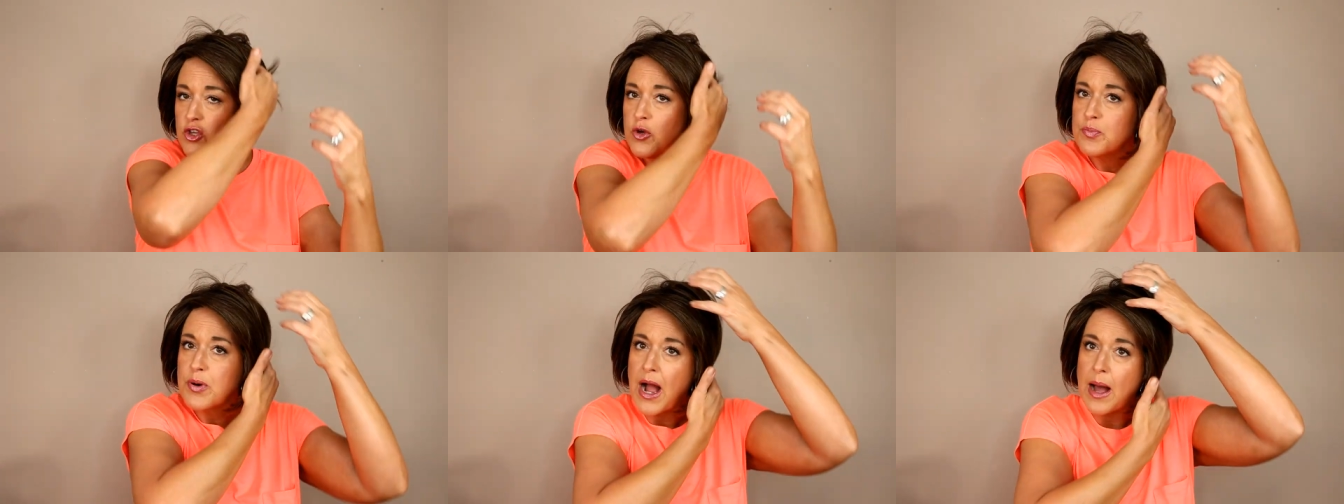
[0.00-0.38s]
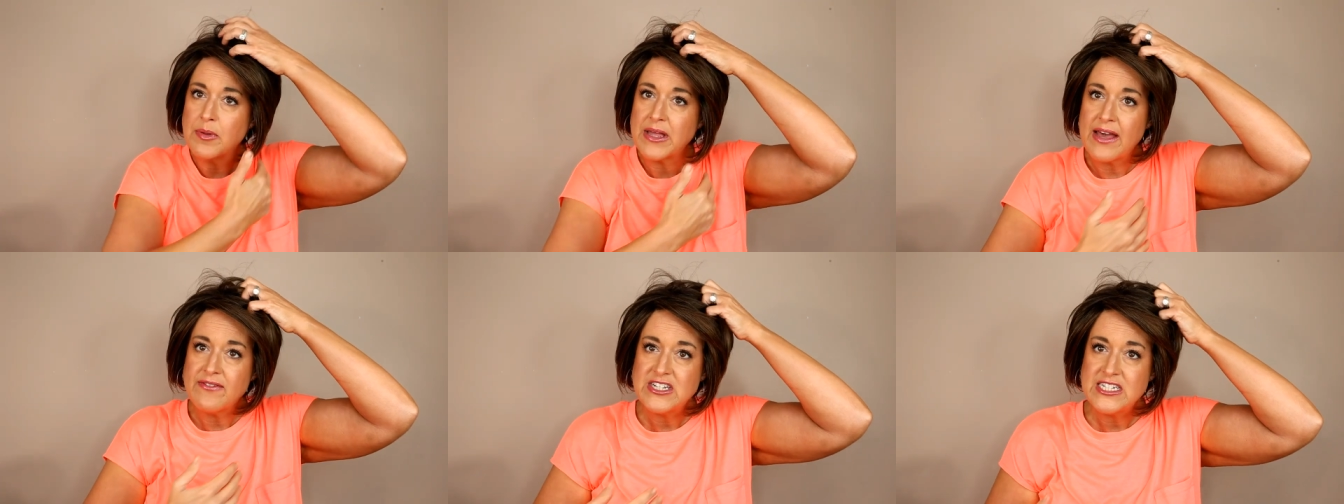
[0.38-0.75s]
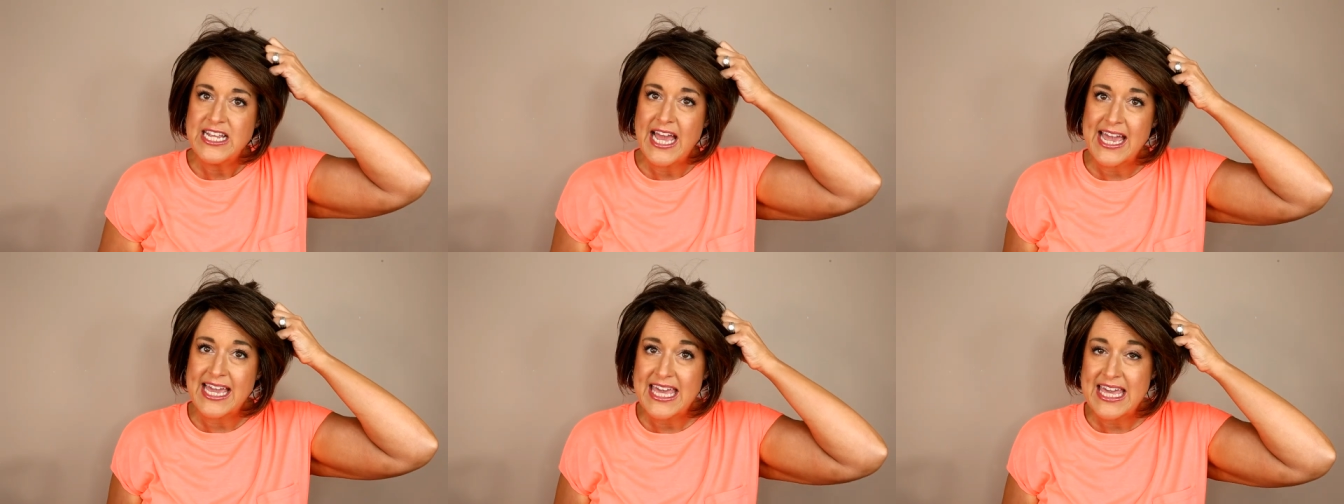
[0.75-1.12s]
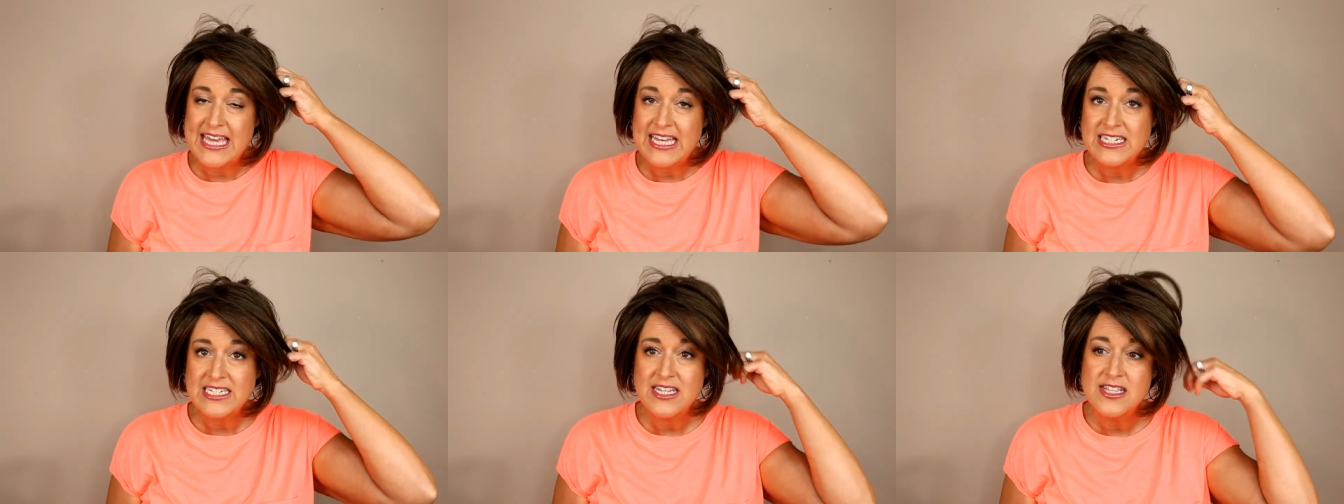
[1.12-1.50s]
You'll probably have to take
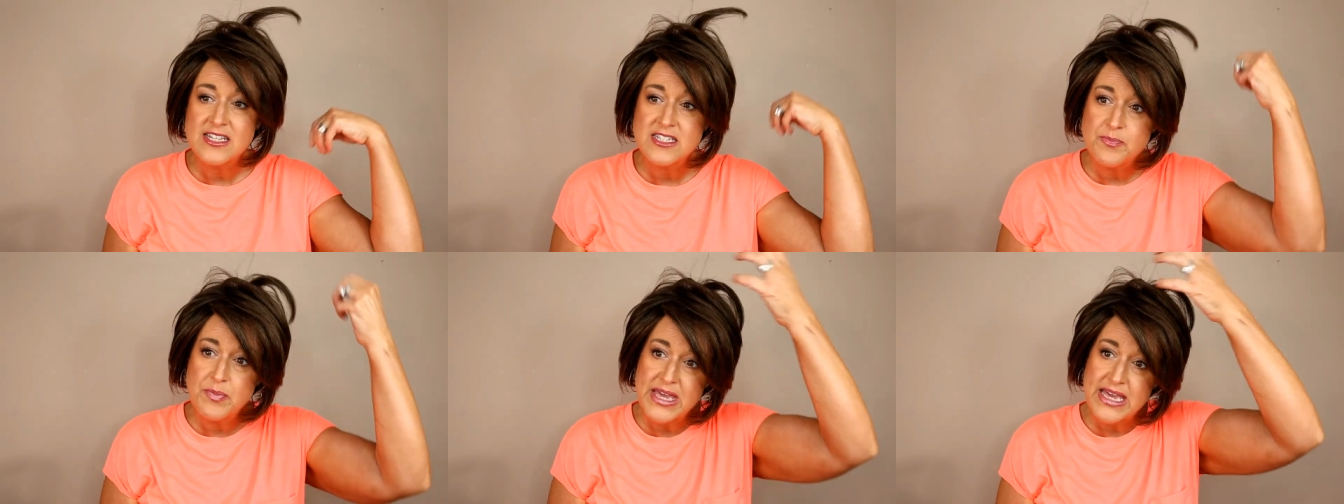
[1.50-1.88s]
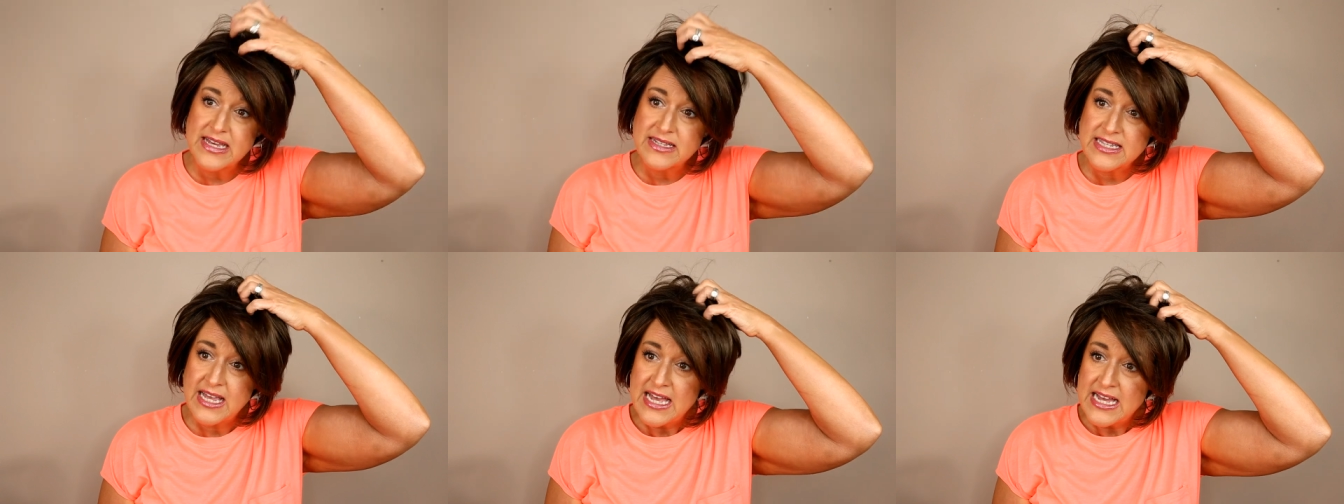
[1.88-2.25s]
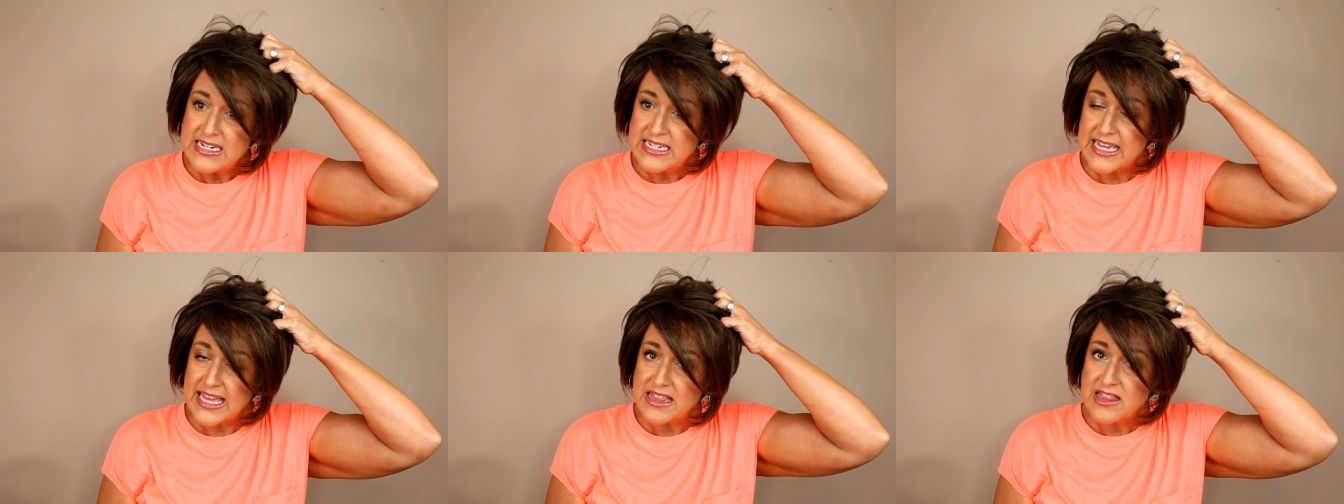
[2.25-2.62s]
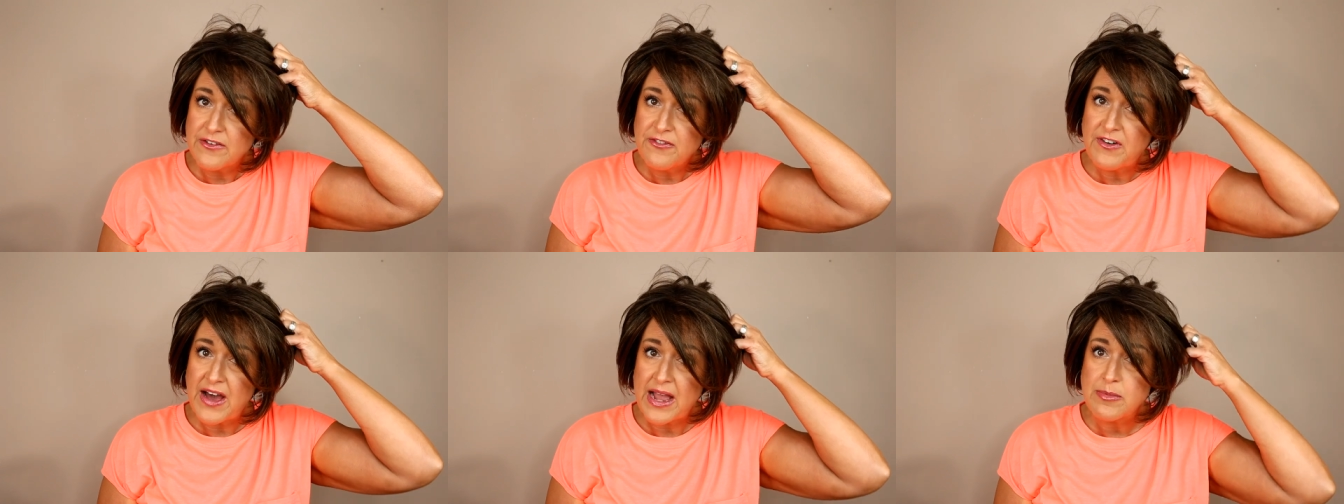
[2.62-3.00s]
heat to this piece to
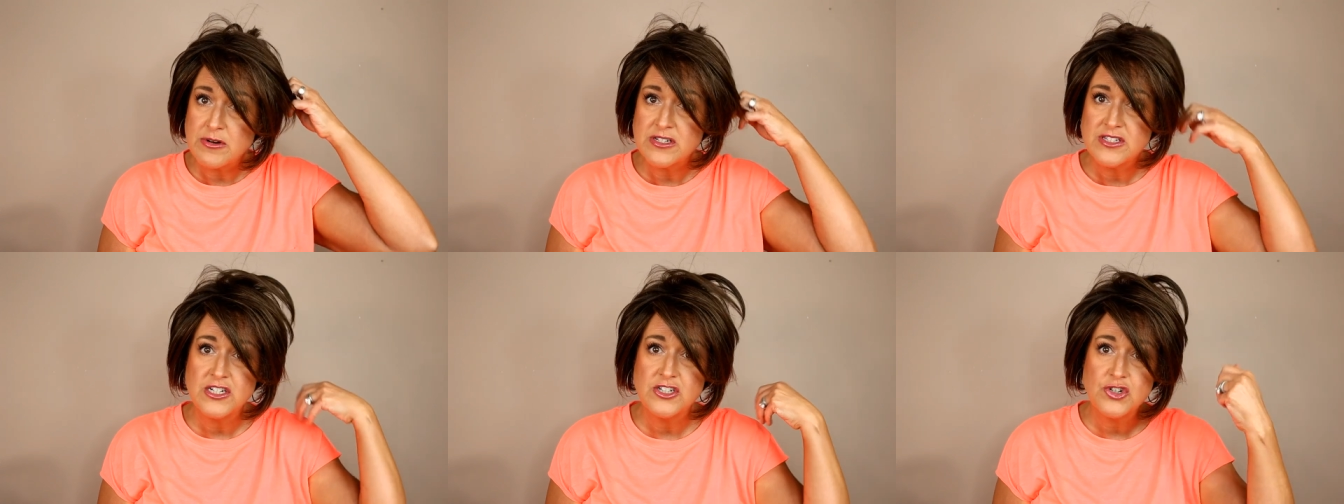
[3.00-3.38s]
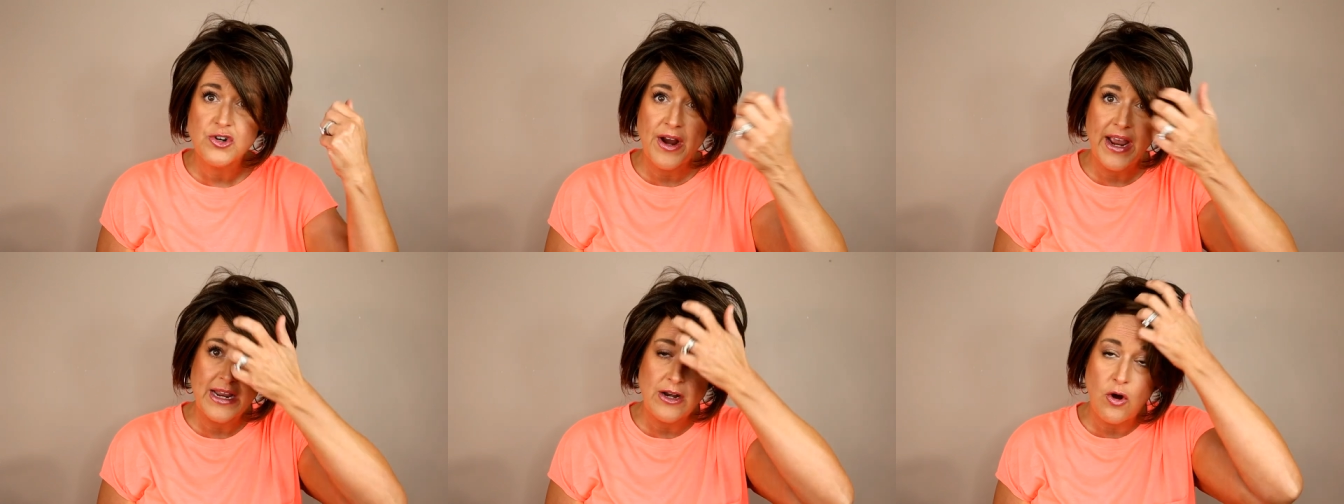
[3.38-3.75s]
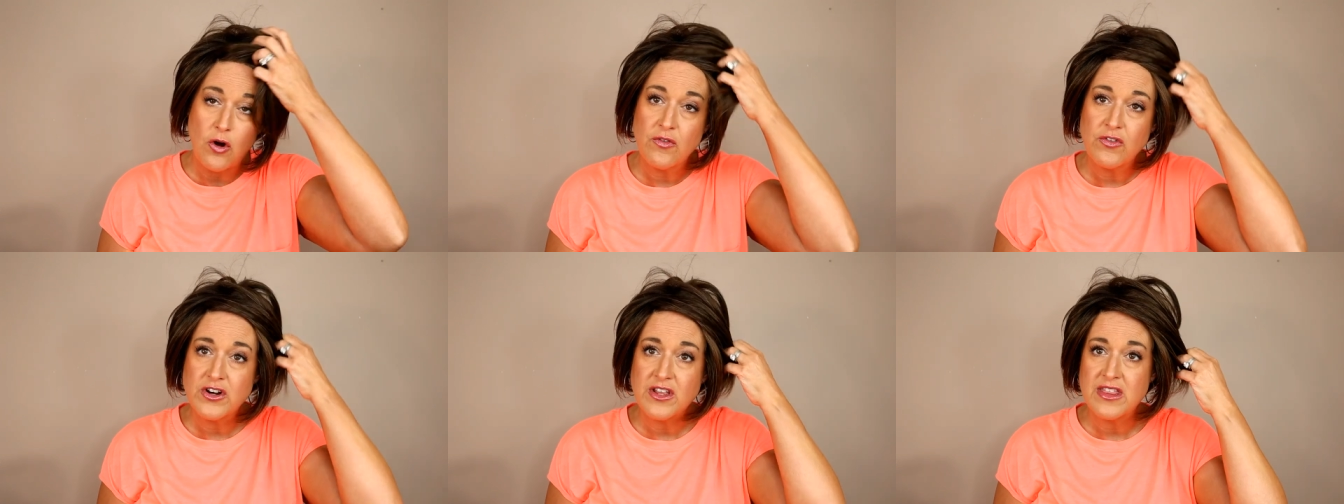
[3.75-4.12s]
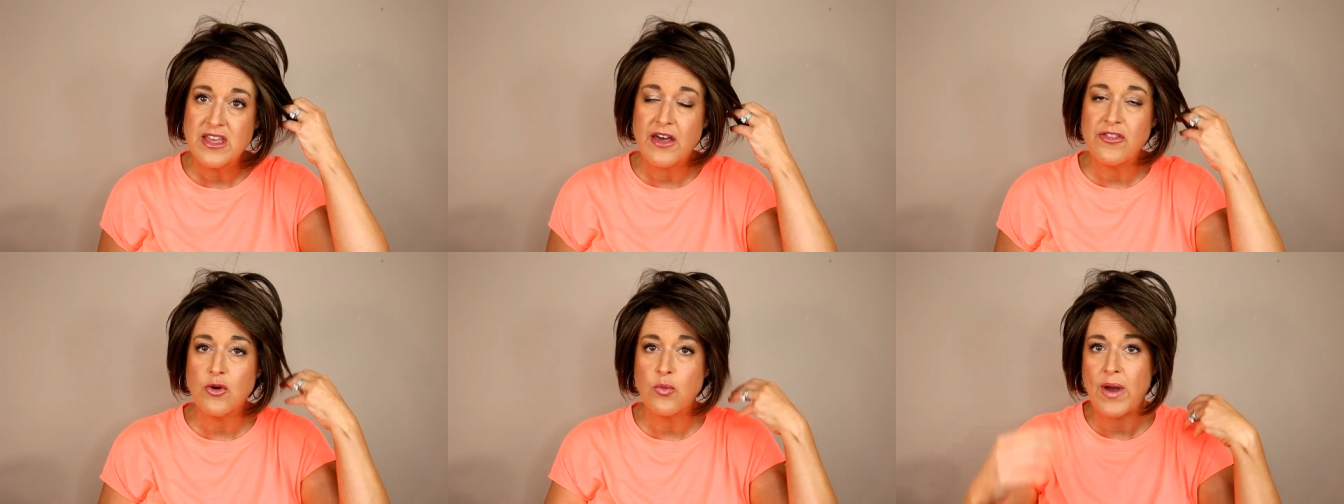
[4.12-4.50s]
get the fibers to train over to
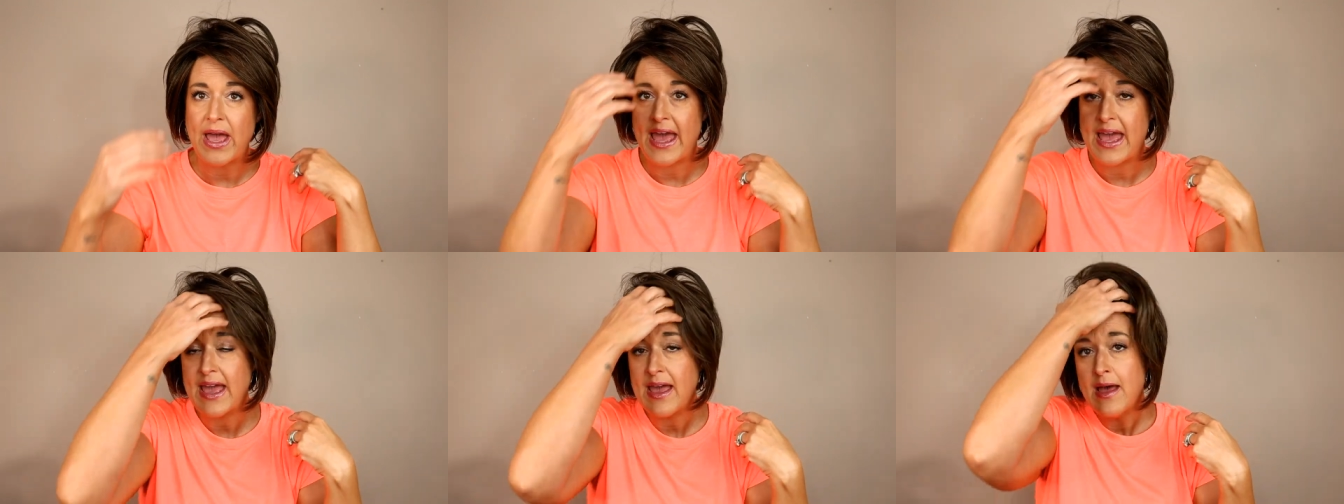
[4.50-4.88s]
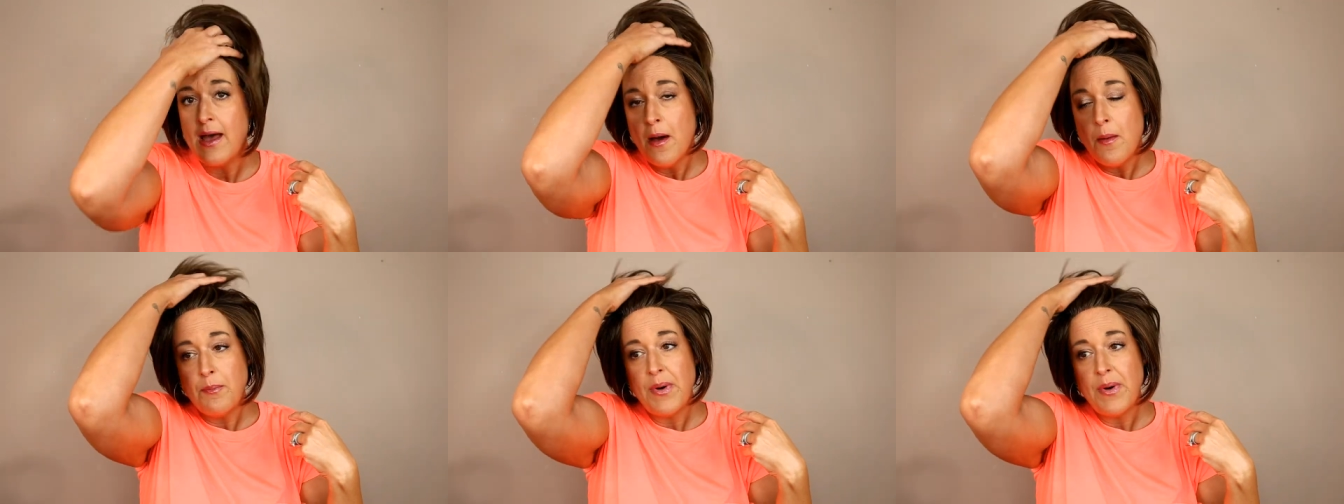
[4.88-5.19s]
the other way.